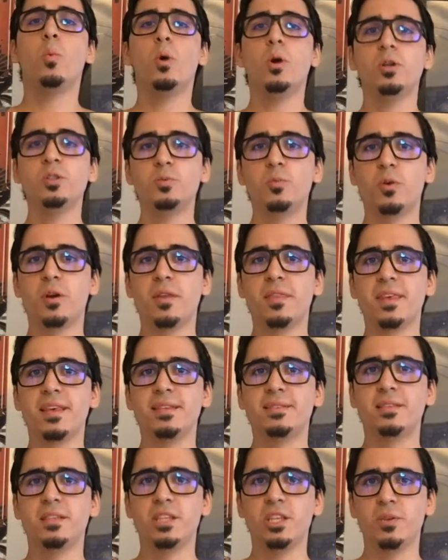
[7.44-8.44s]
Wordsworth
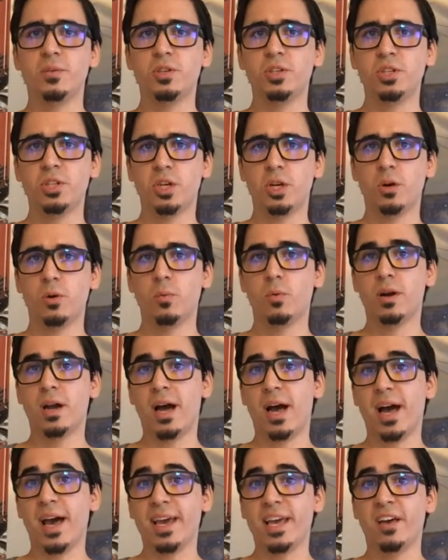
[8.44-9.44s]
is the newest show where
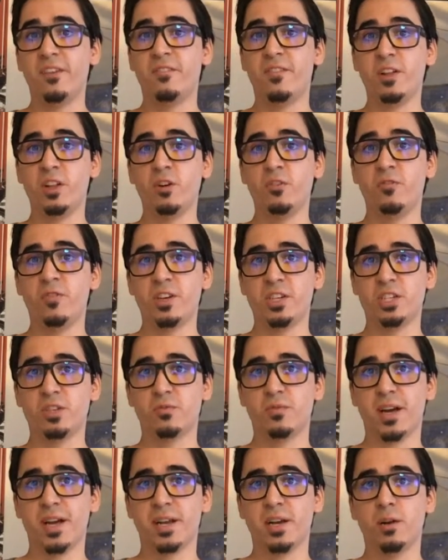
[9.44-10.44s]
I, a fellow
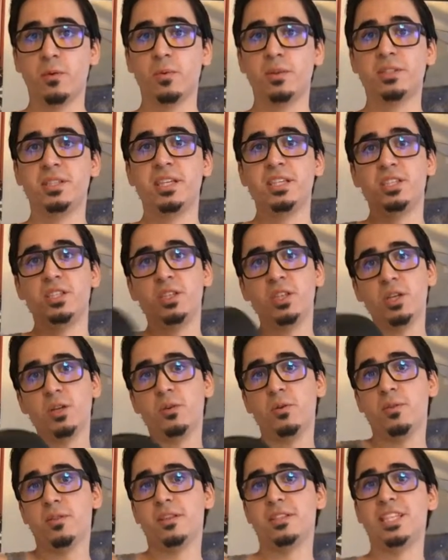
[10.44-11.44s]
fiction writer, will teach
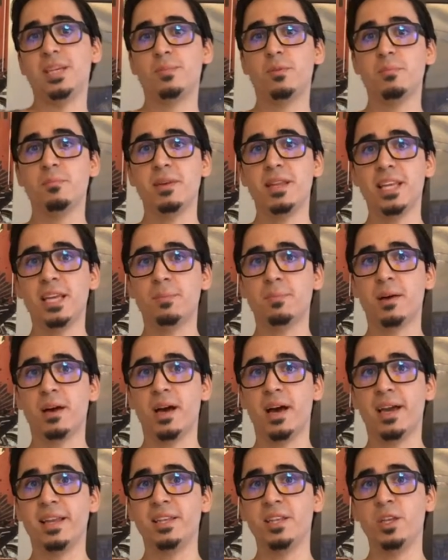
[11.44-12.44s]
you the deeper meaning
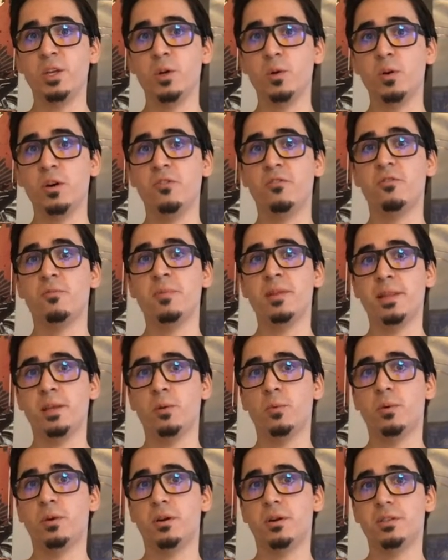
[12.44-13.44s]
behind new and
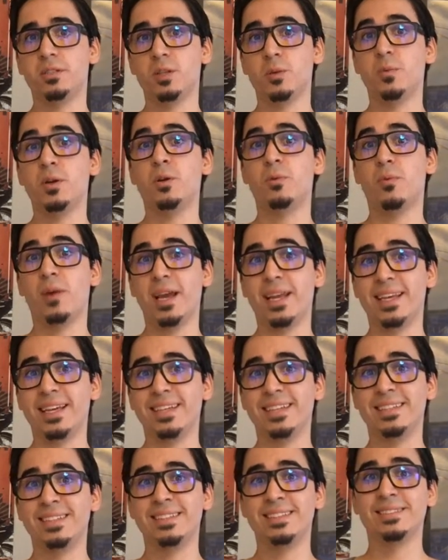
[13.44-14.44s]
familiar words when writing.
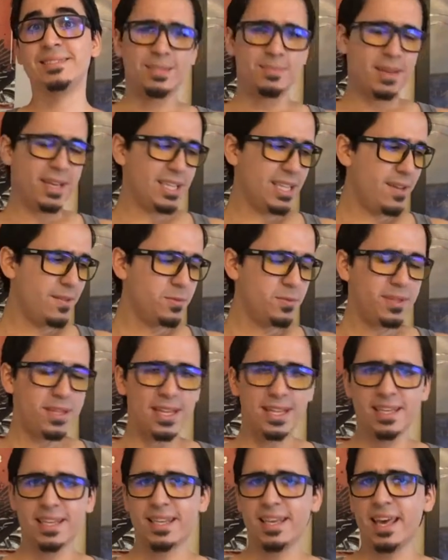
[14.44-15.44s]
As my gloves
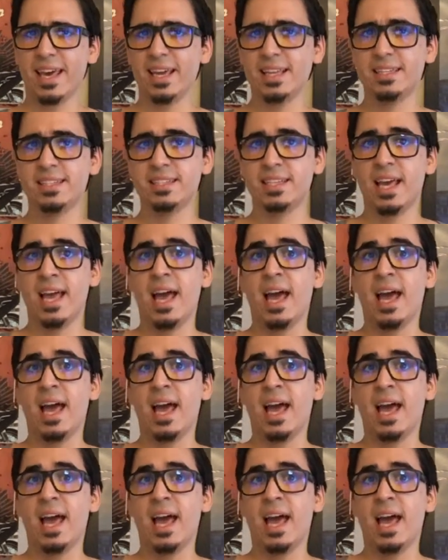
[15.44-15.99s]
would indicate,